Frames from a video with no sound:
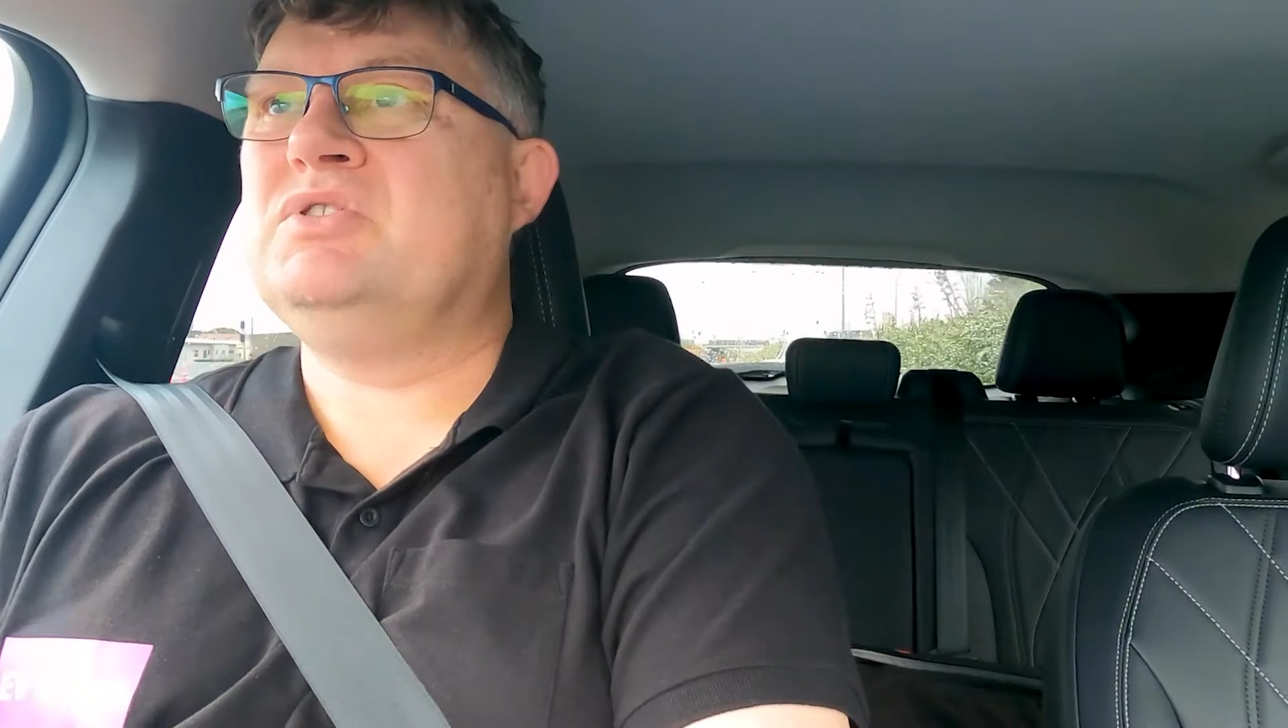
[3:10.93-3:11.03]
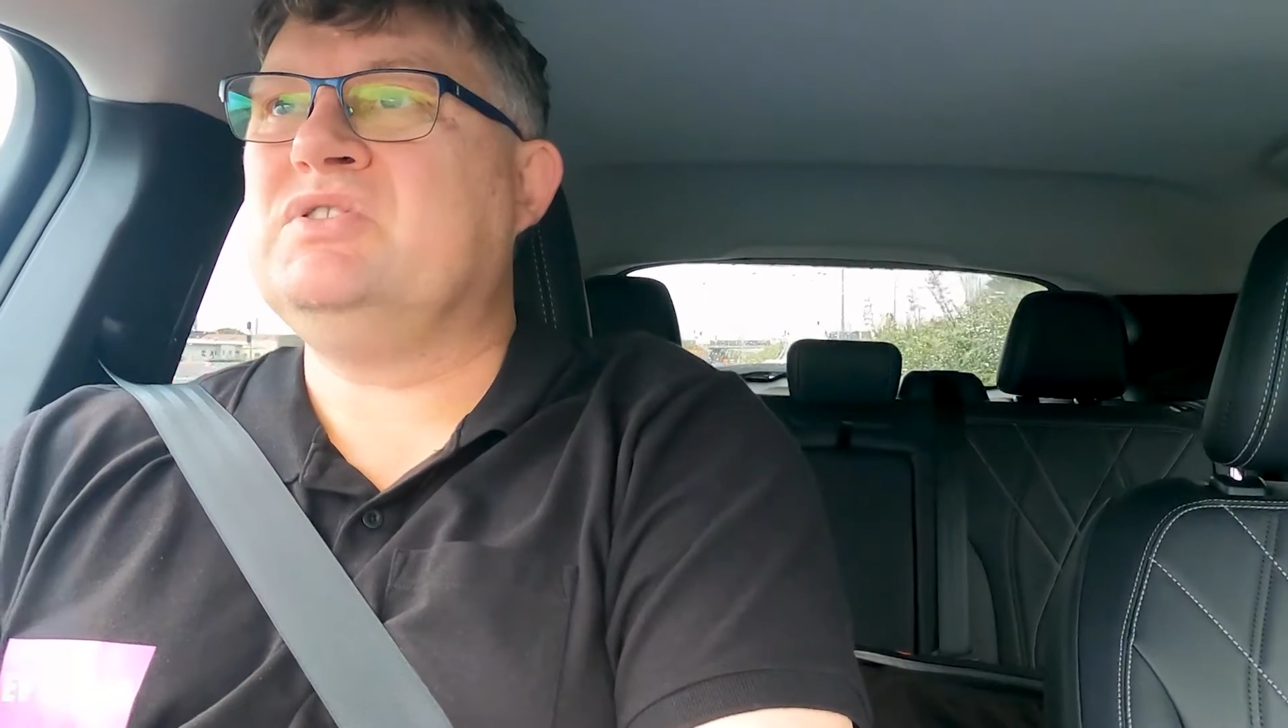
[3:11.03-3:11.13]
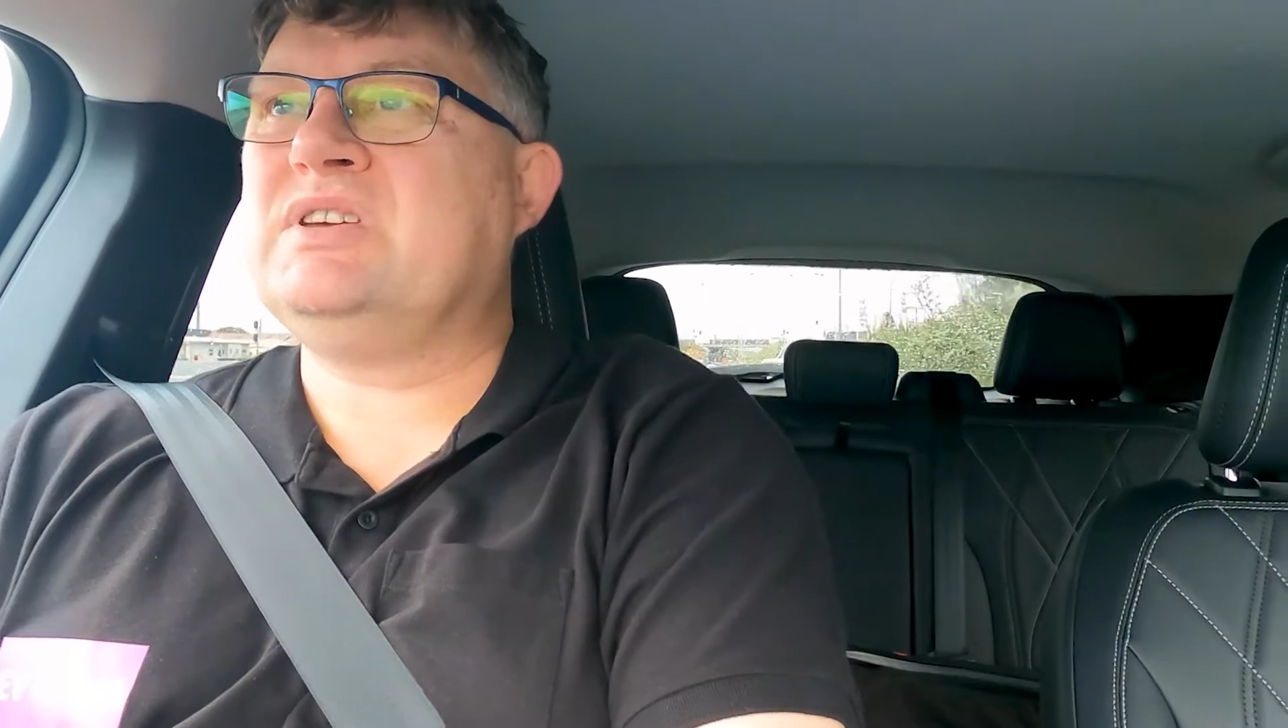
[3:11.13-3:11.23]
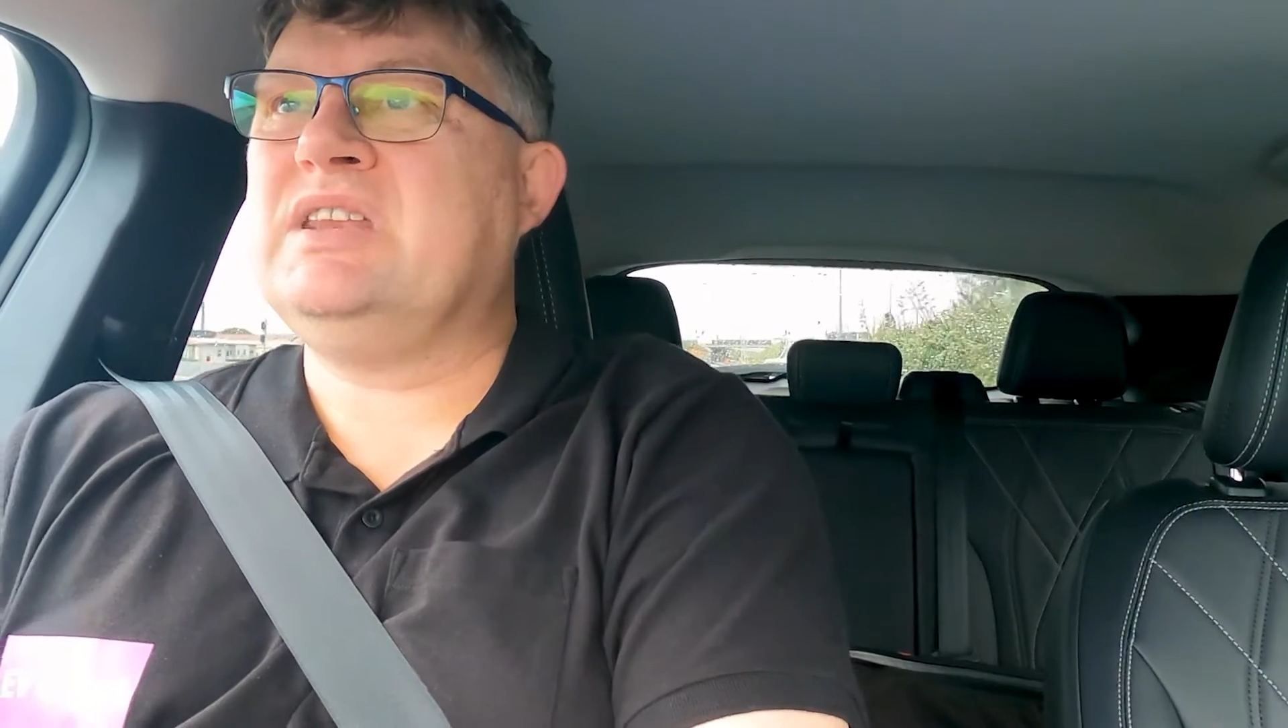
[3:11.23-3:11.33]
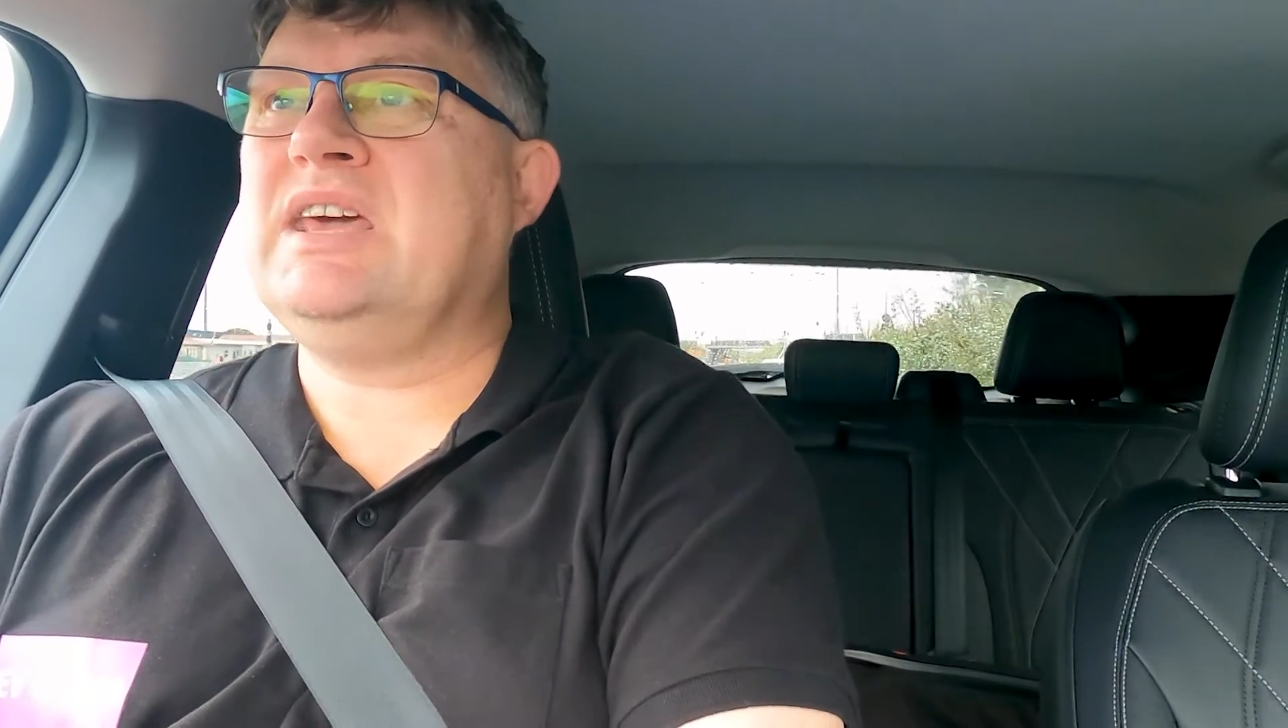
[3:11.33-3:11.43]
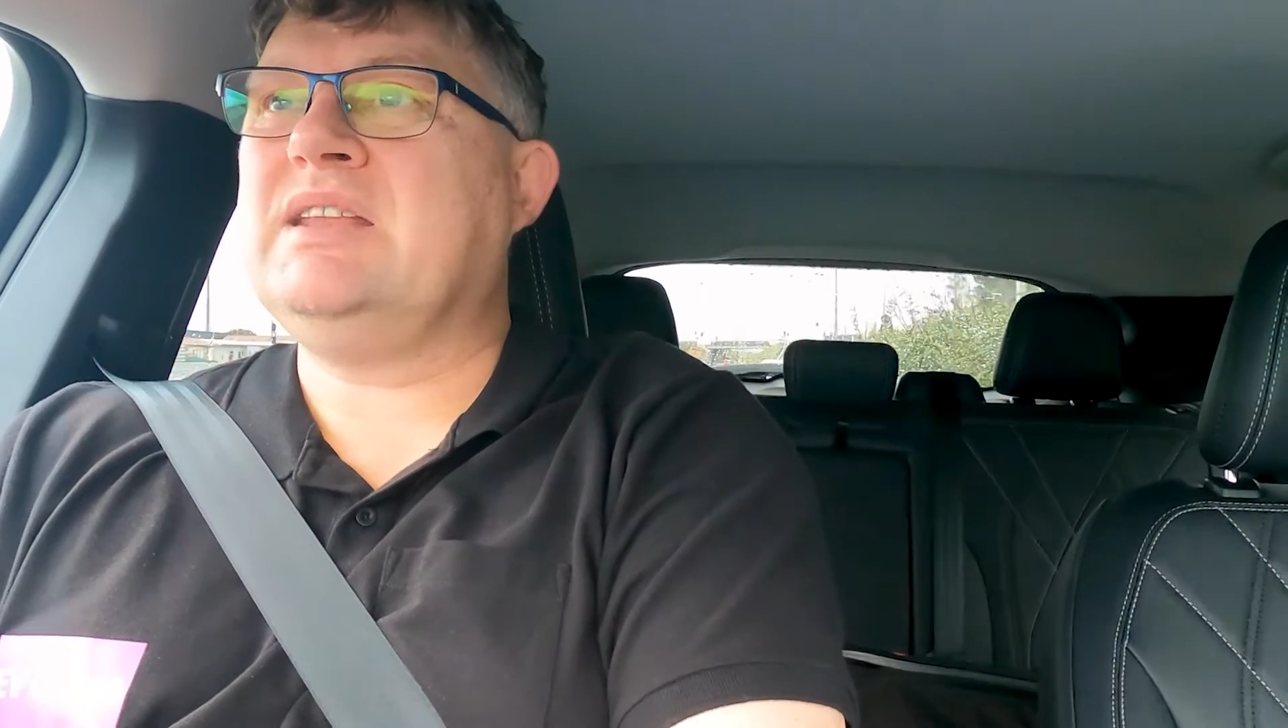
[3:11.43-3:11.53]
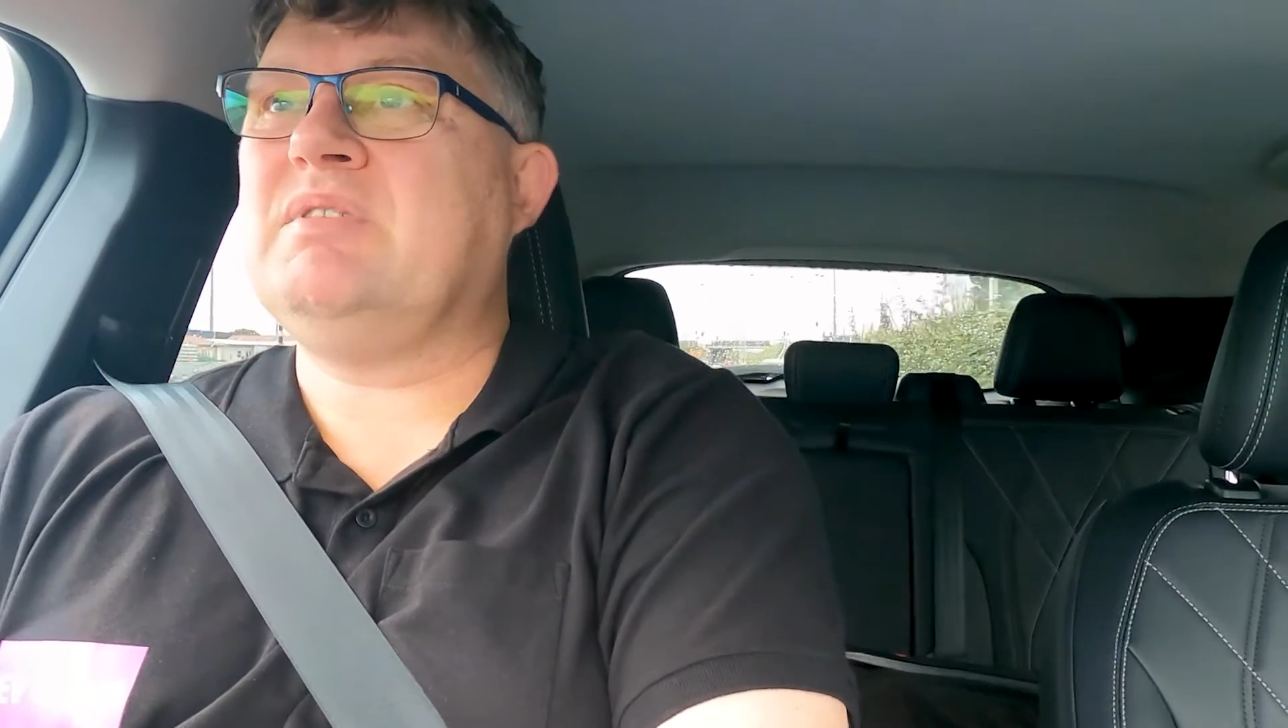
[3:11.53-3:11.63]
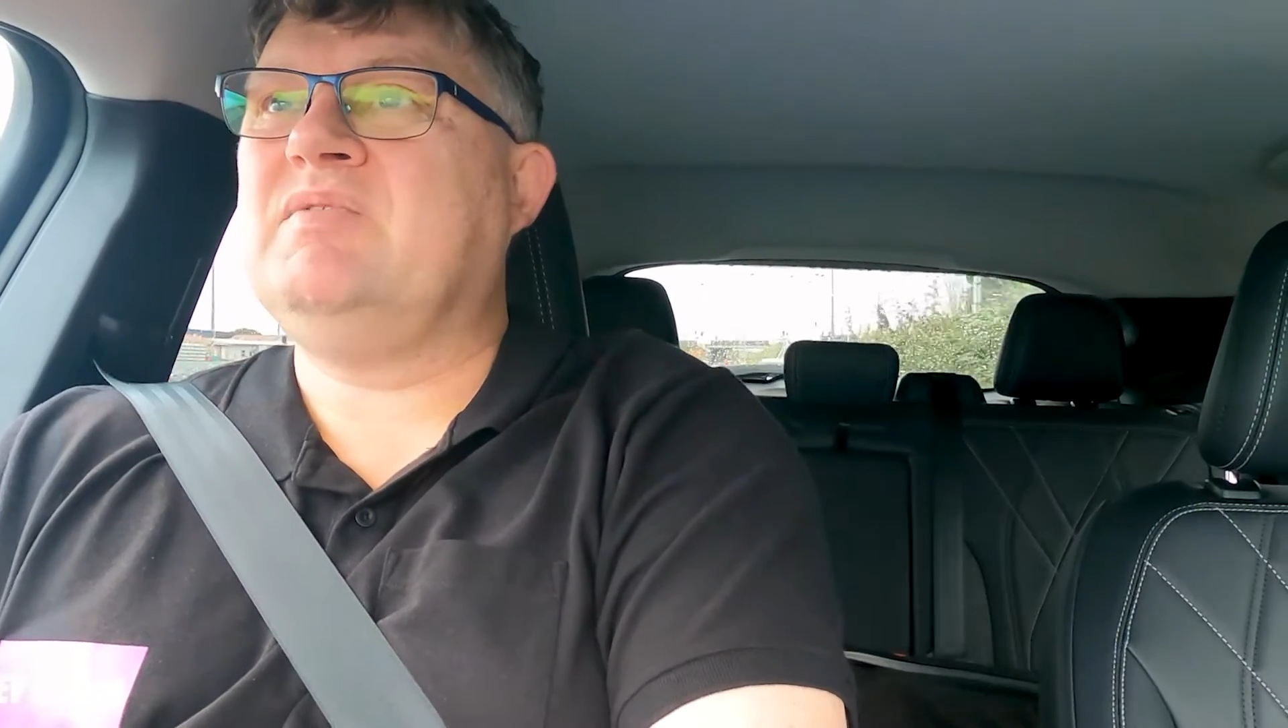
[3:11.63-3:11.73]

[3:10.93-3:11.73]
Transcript: just getting out of my